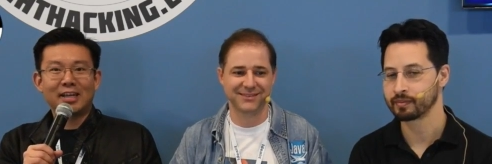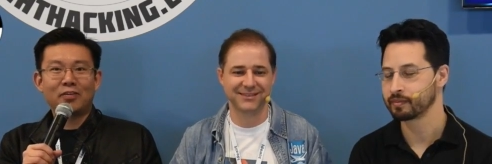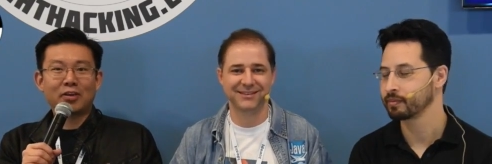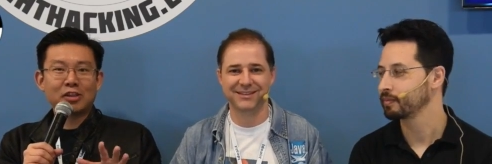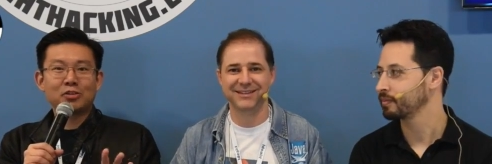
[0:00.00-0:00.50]

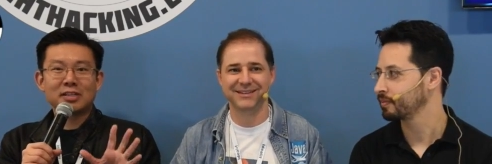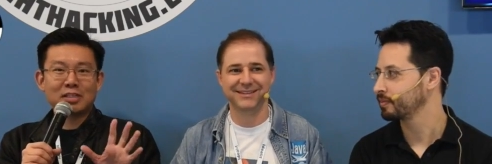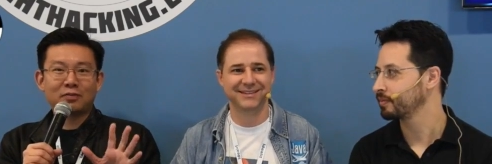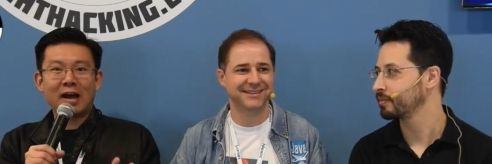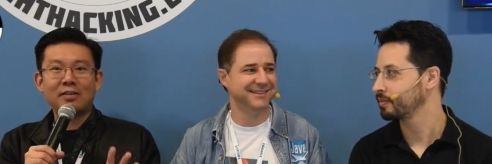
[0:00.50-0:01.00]
Speaker 1: If you can do
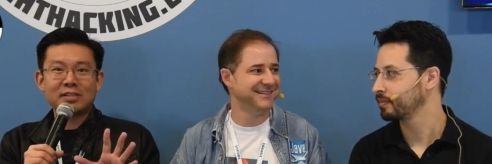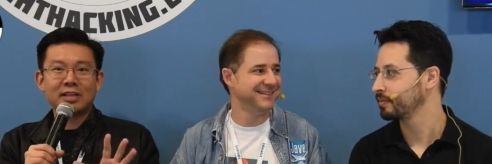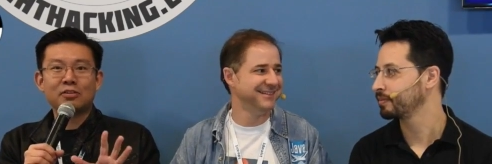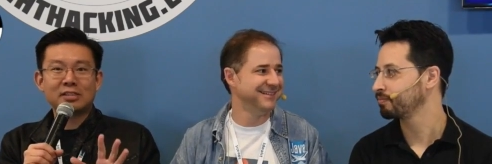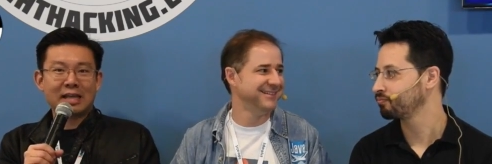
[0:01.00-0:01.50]
these five
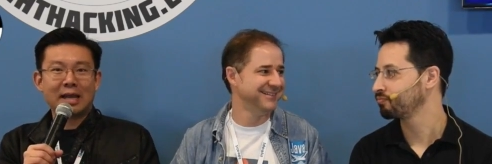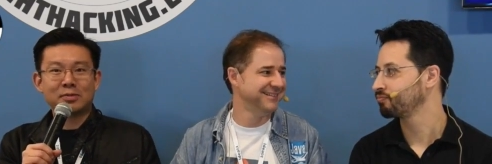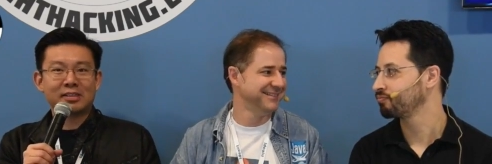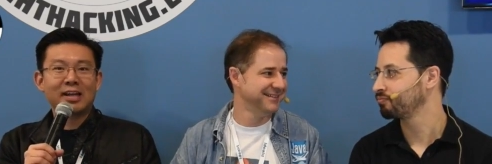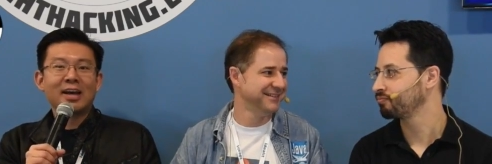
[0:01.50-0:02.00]
single
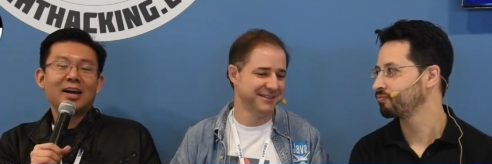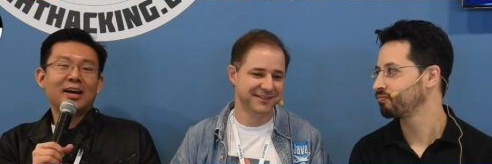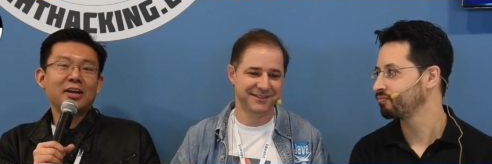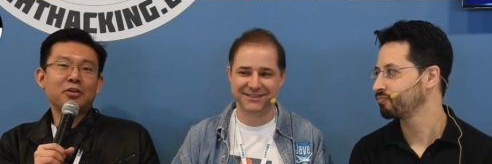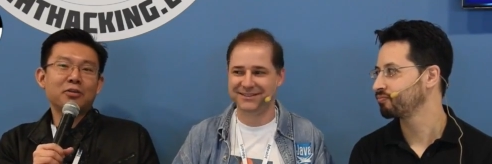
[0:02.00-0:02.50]
steps,
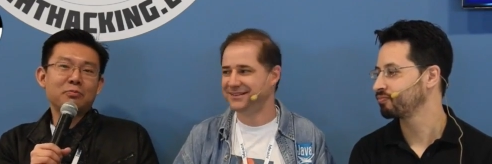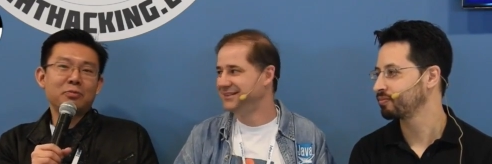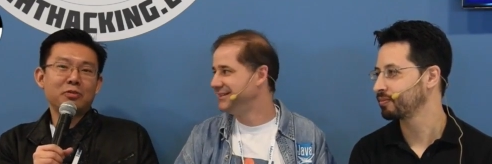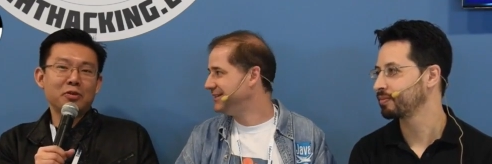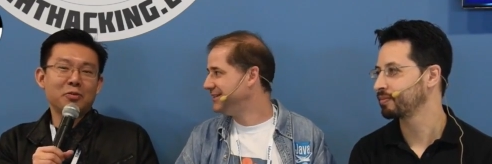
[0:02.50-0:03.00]
uh, you
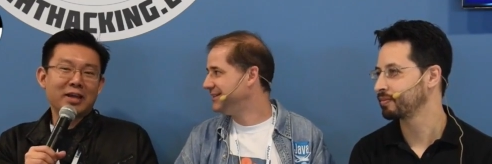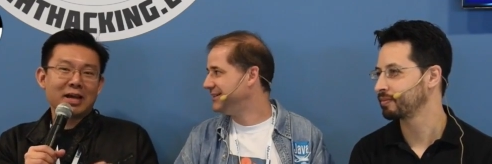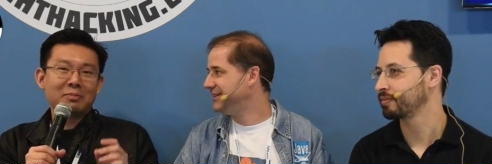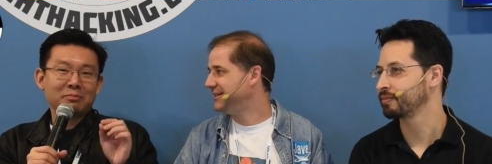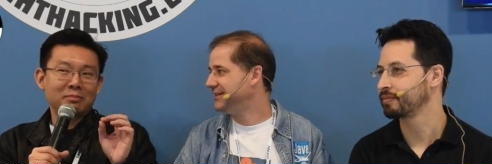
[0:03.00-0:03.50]
will
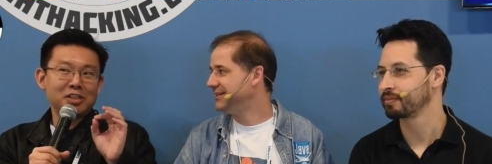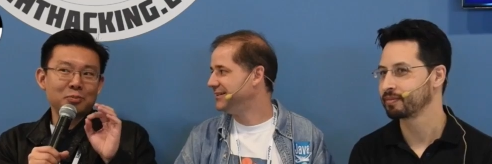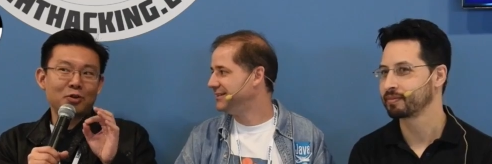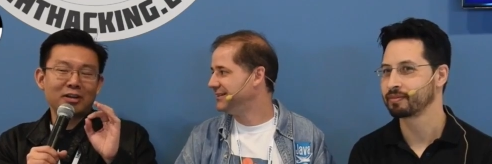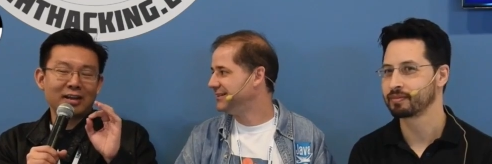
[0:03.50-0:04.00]
become
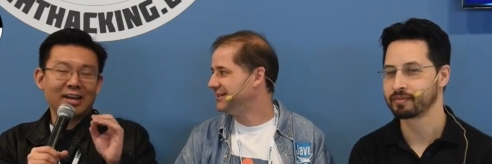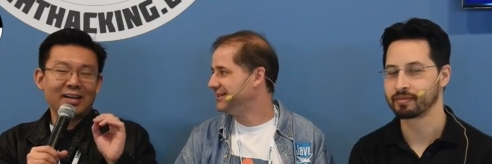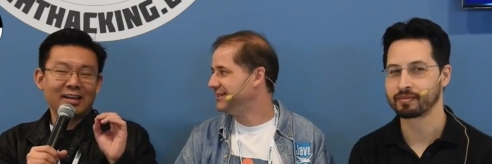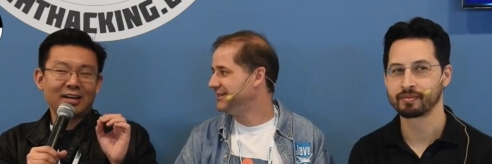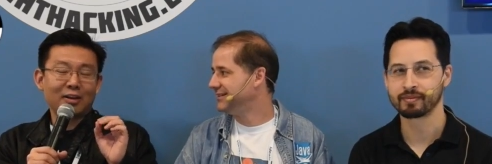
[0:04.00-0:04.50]
much more
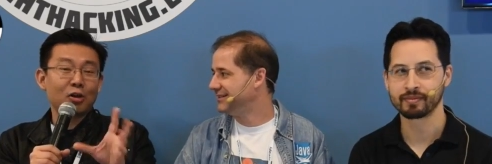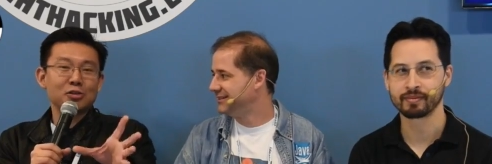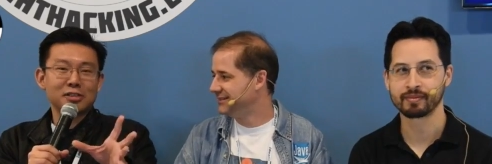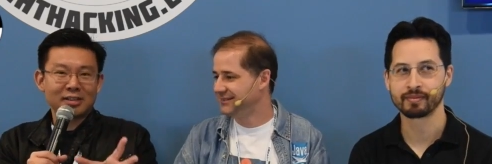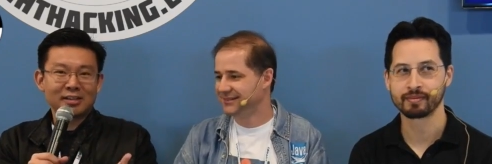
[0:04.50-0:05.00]
uh,
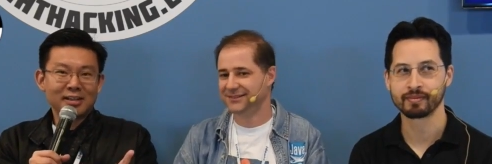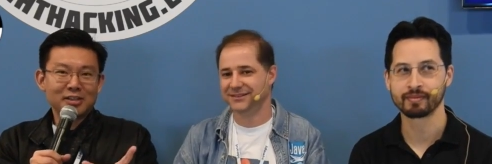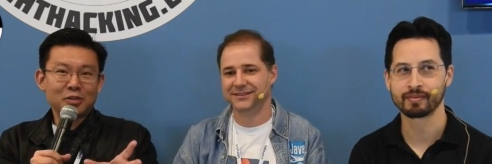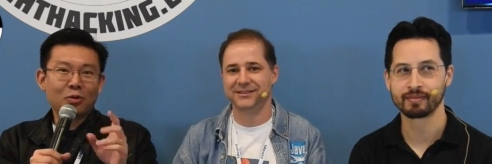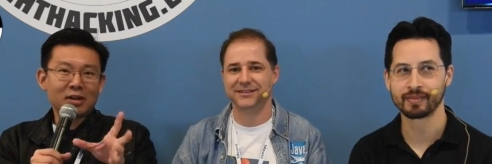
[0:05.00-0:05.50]
closer
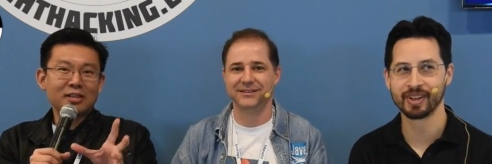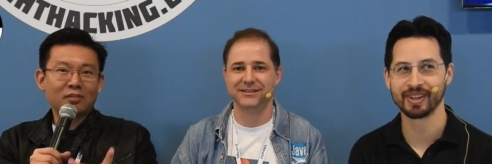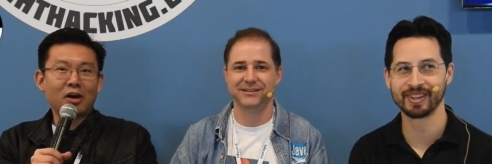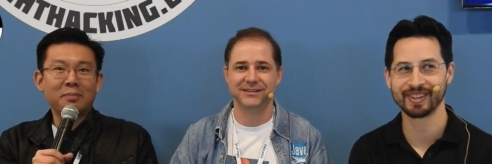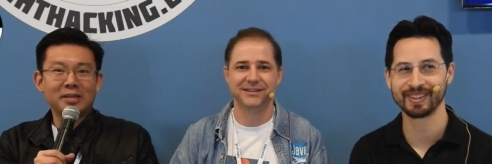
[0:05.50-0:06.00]
to what
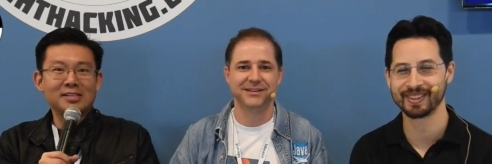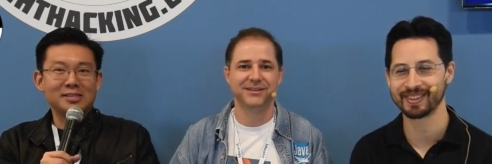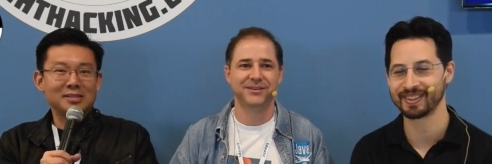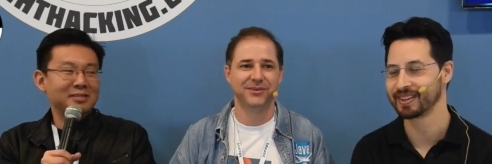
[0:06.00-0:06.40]
DevOps is.